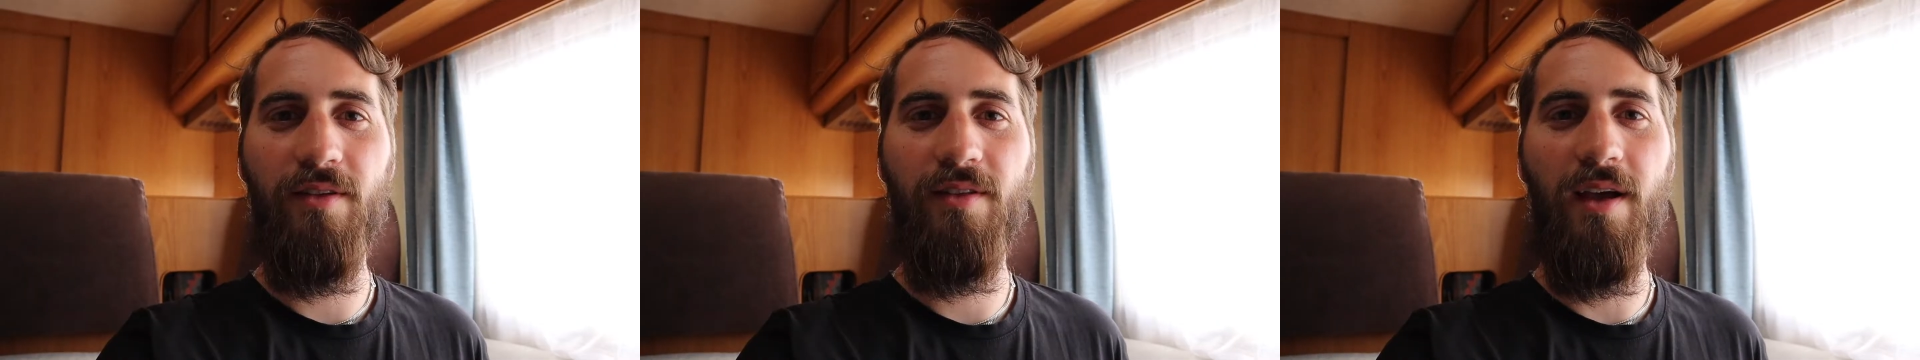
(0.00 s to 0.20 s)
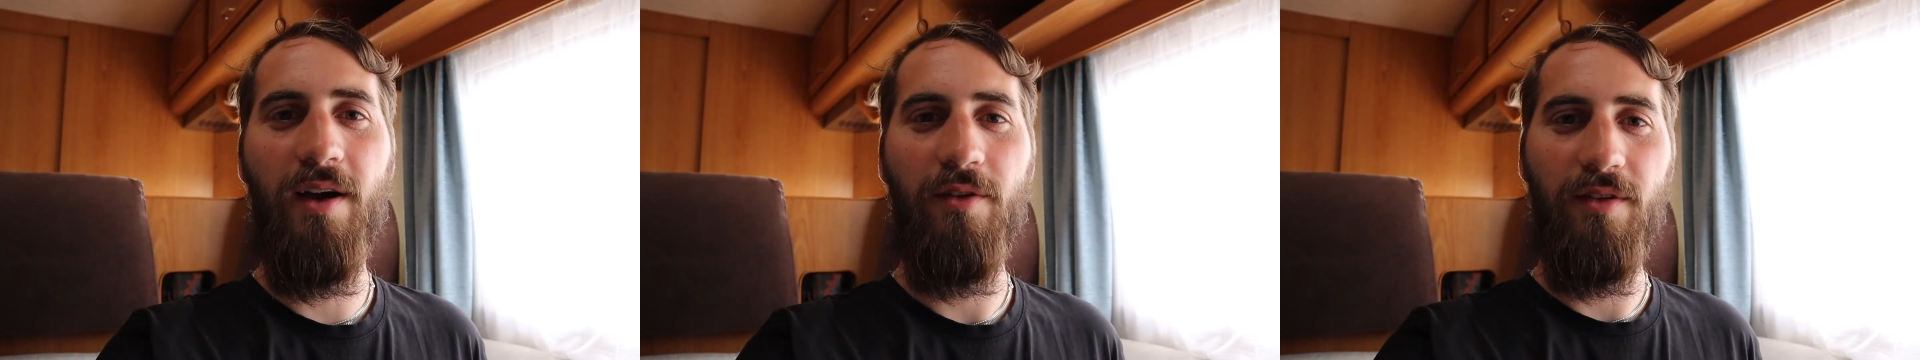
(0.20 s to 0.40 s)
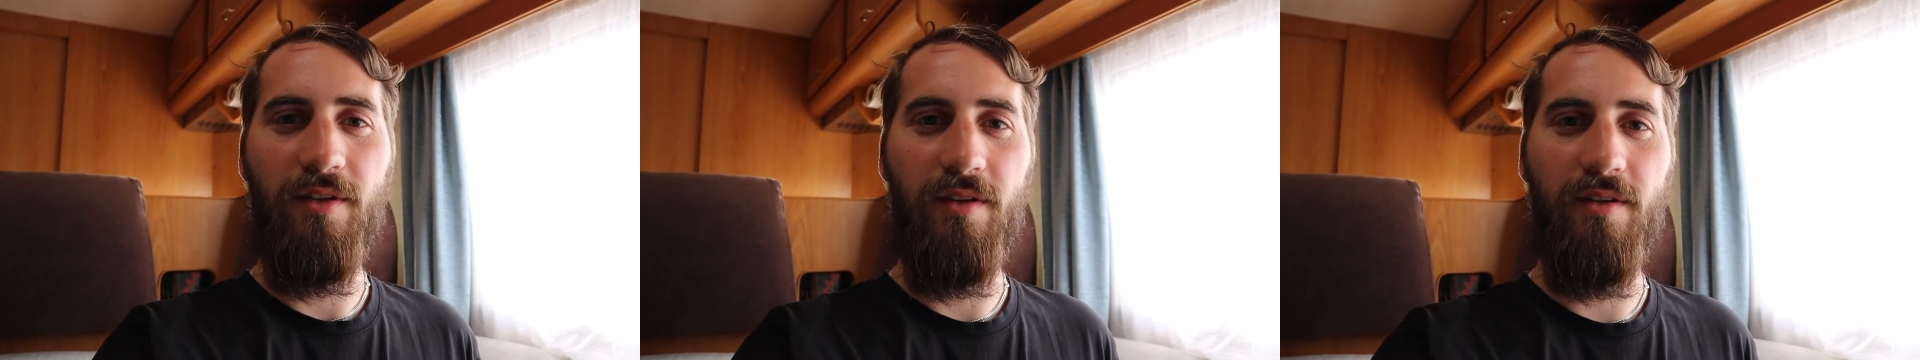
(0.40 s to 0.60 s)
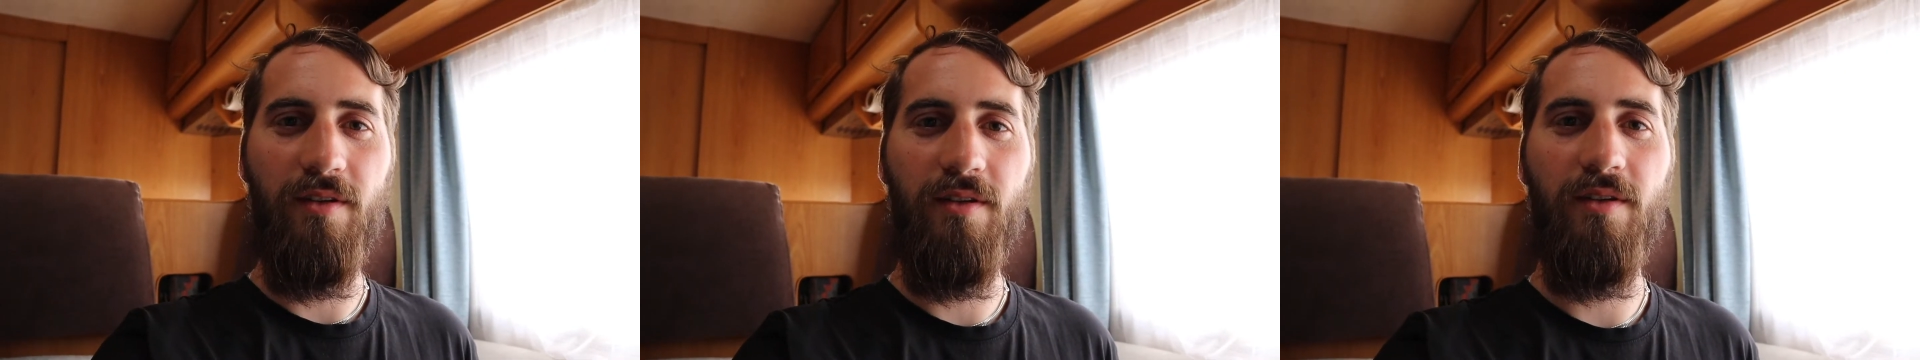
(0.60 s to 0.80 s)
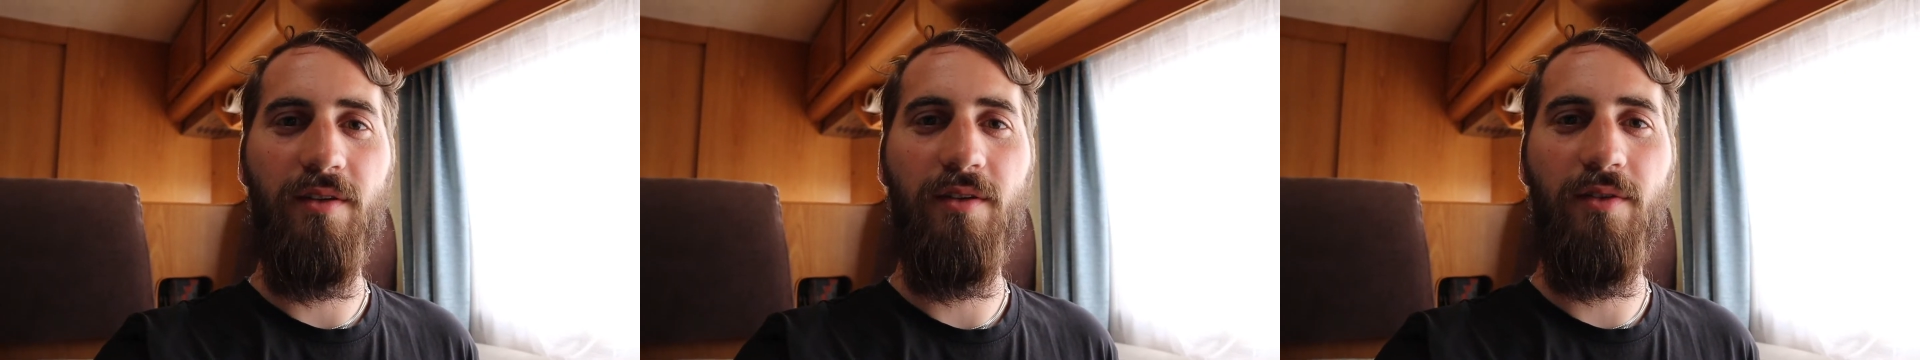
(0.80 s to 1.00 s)
Now
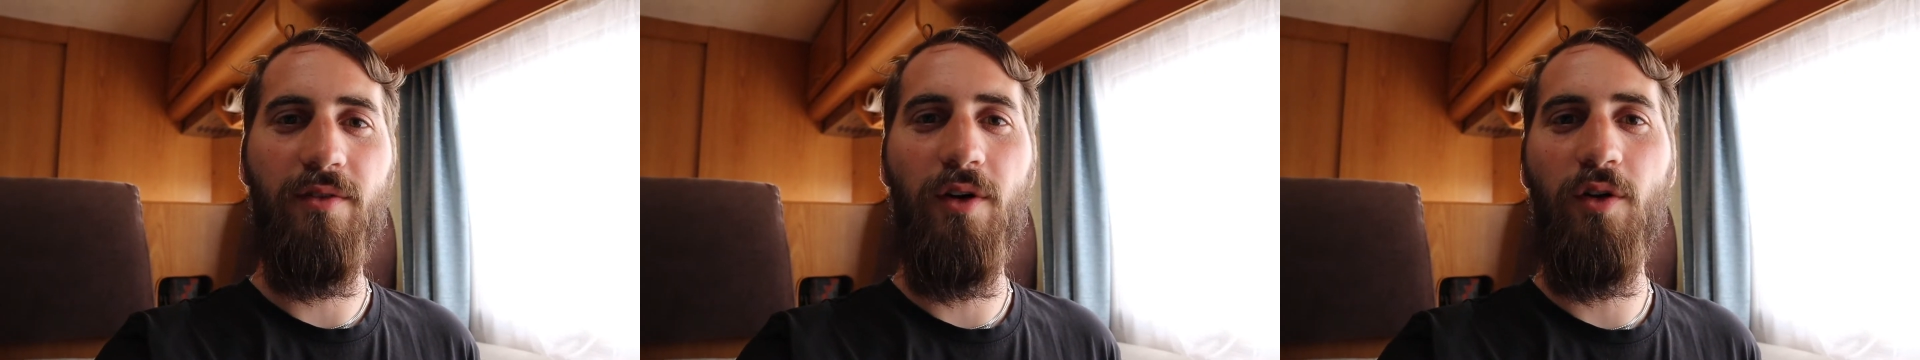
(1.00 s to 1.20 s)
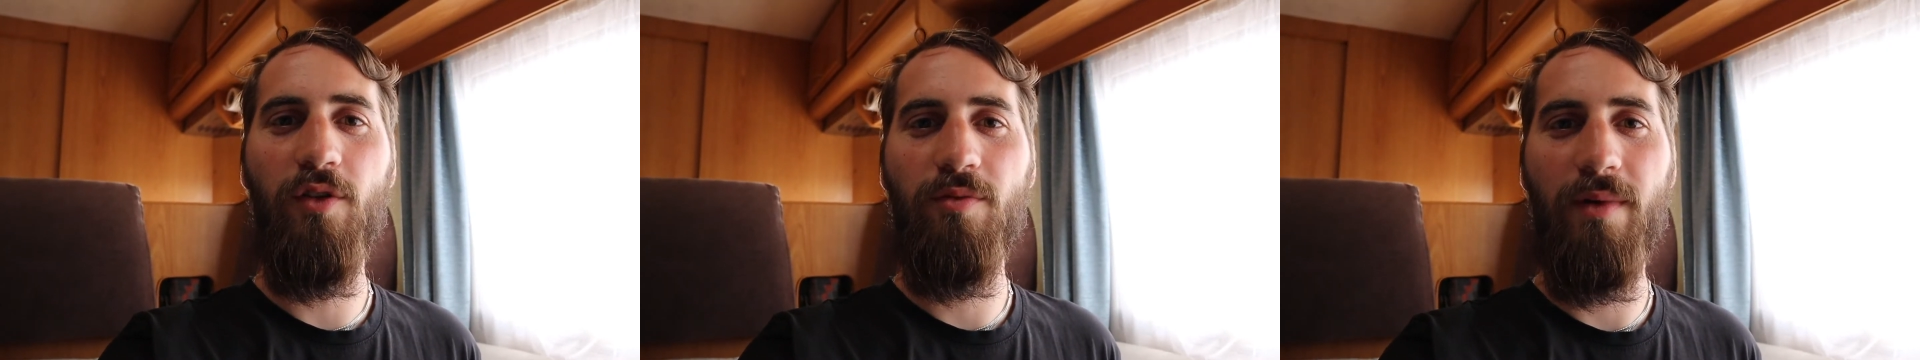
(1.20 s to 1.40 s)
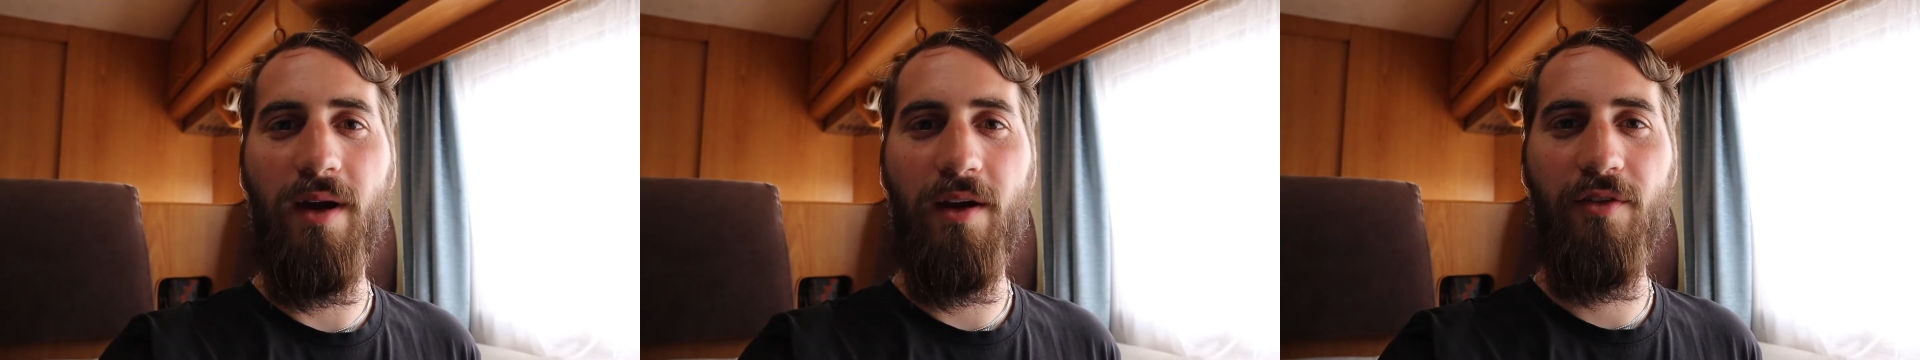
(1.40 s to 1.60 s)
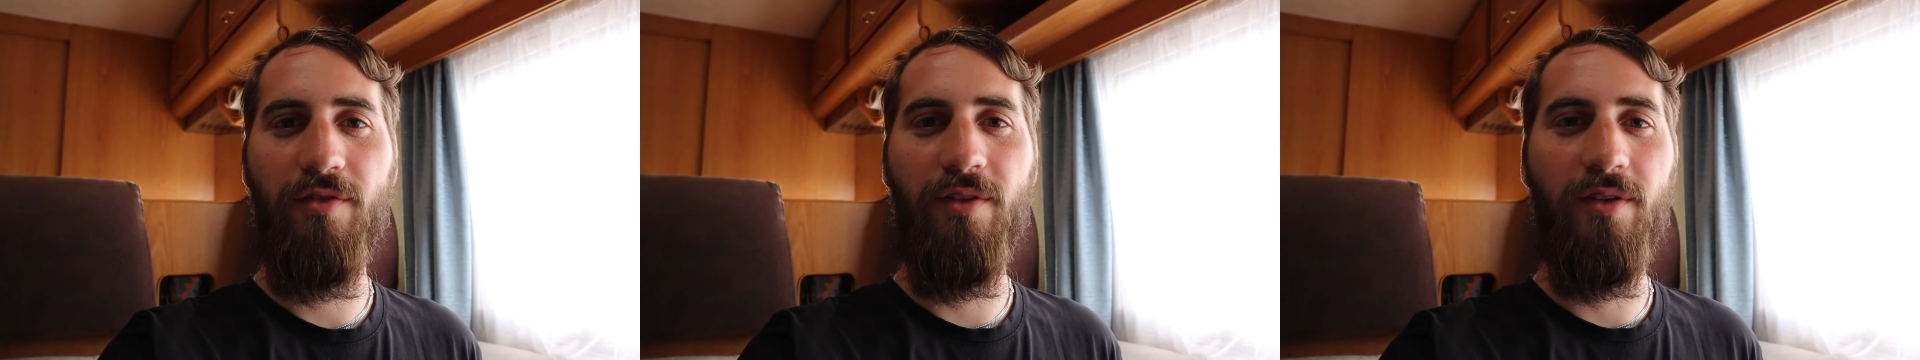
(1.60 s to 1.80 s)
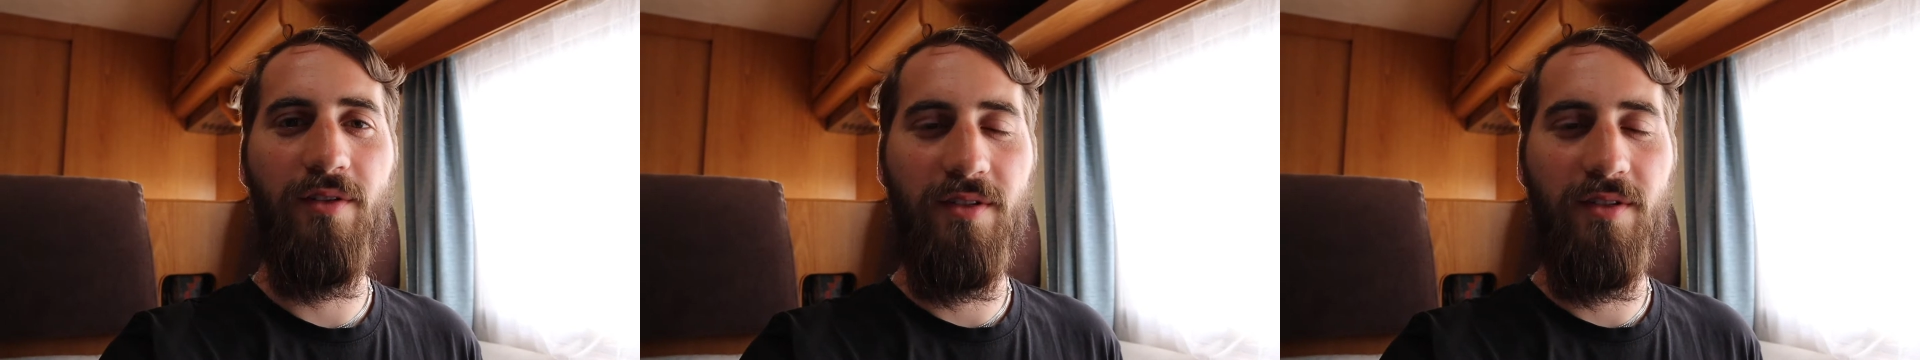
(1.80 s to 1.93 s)
the Rode microphone